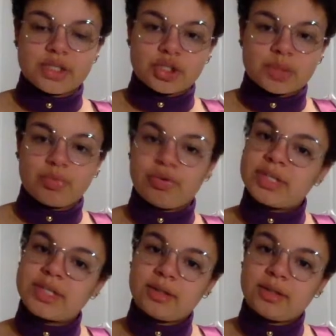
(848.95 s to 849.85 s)
is just
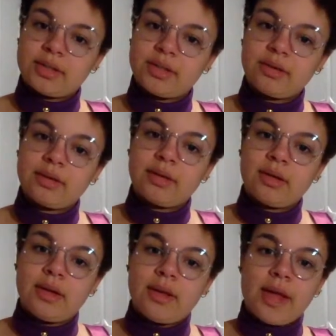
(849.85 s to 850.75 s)
printed on
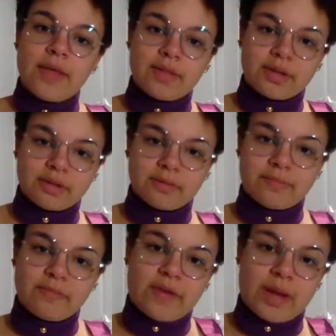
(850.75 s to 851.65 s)
and then the
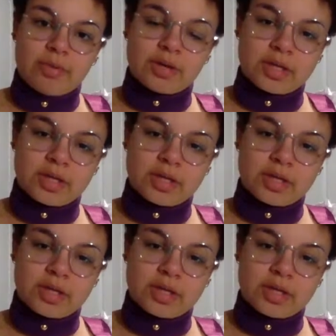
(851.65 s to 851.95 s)
fabric